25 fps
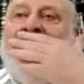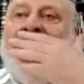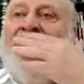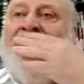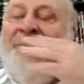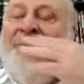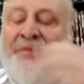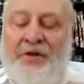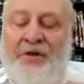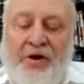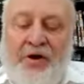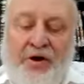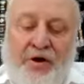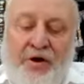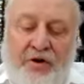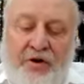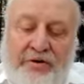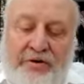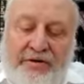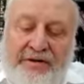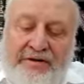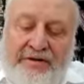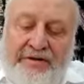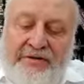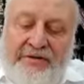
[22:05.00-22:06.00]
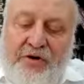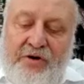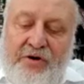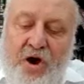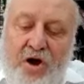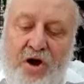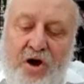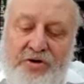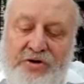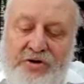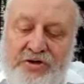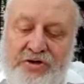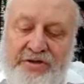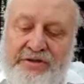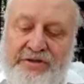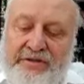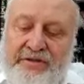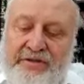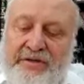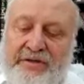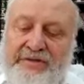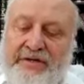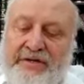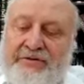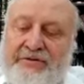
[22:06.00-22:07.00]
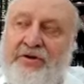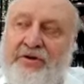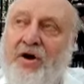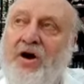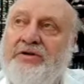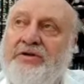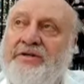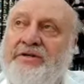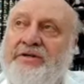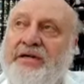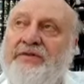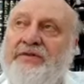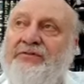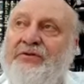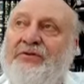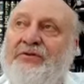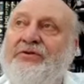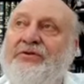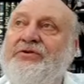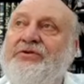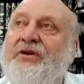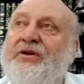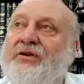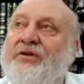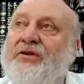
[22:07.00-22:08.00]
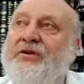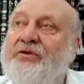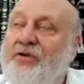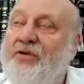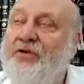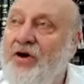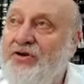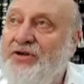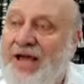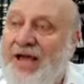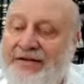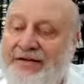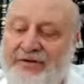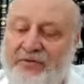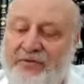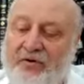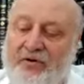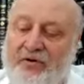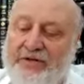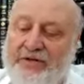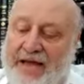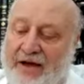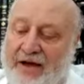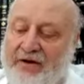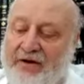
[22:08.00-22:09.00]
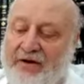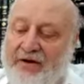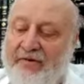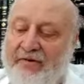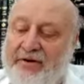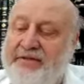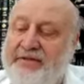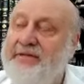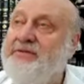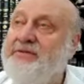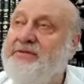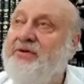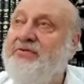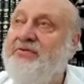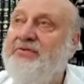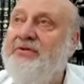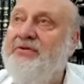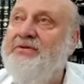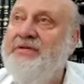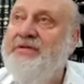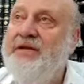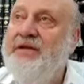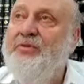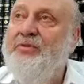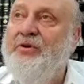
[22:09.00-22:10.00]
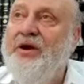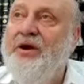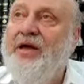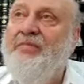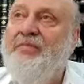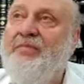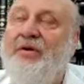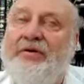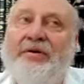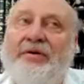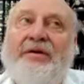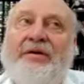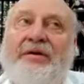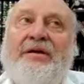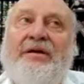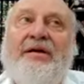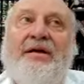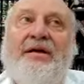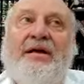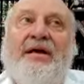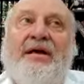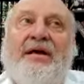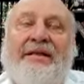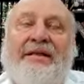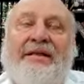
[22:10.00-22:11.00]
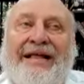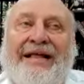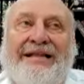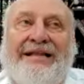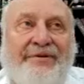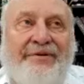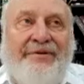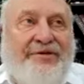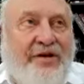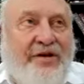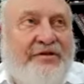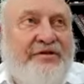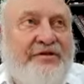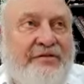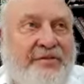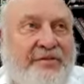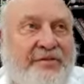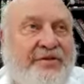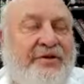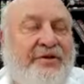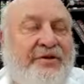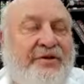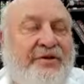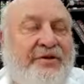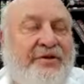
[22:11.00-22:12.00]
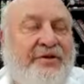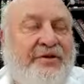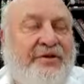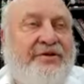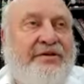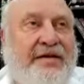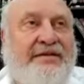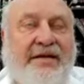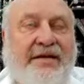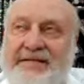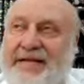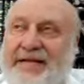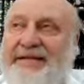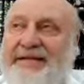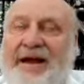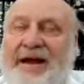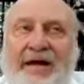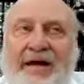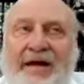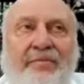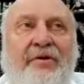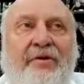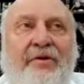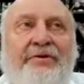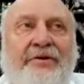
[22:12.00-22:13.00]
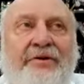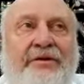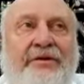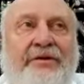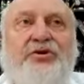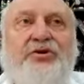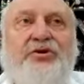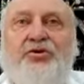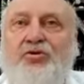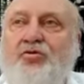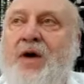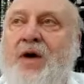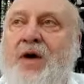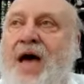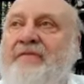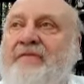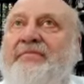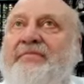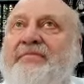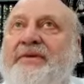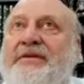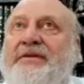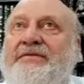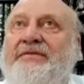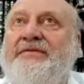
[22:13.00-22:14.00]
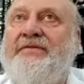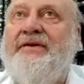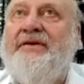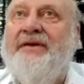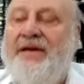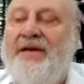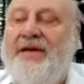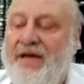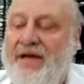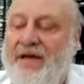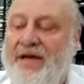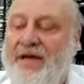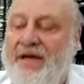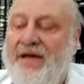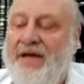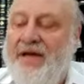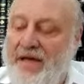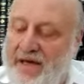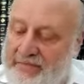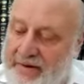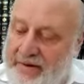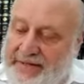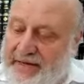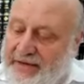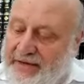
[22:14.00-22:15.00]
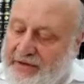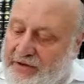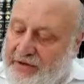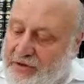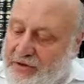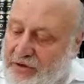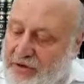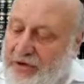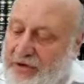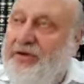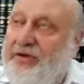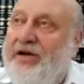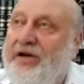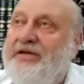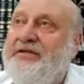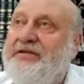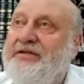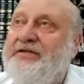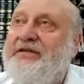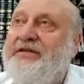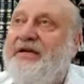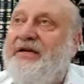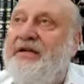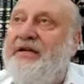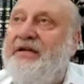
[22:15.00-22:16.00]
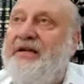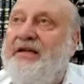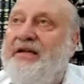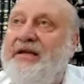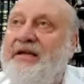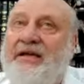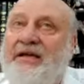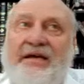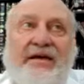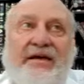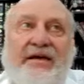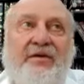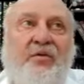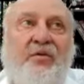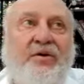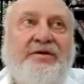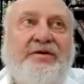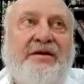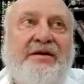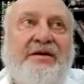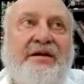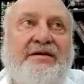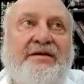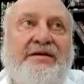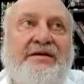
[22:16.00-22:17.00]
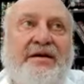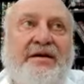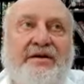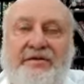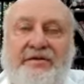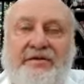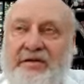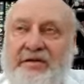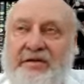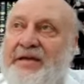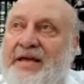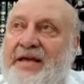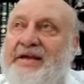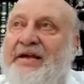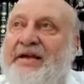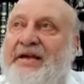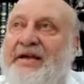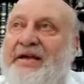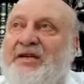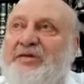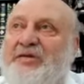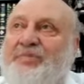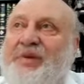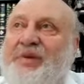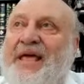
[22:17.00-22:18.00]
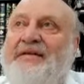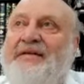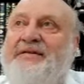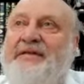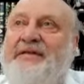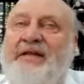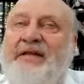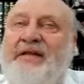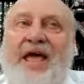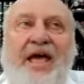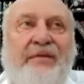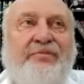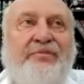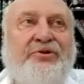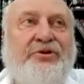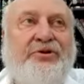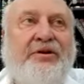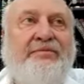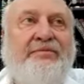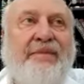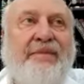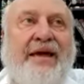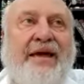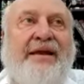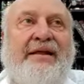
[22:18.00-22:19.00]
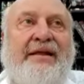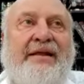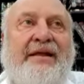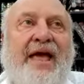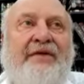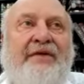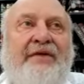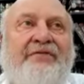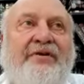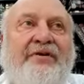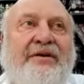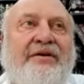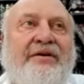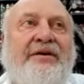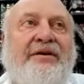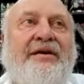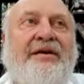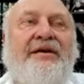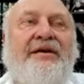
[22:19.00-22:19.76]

No, no, no. The Rosh is, is a Tosatfus. No, the Rosh has a wrong because Algamara says, no, it doesn't say the word Rahman. Like the Bes Yosef, Bes Yosef says that it's not Rachman. it's you have a mitzvah. I'm saying you look at Taisus clearly, it wasn't in his Gersa, yet he explains that the Abishter made it Hefker.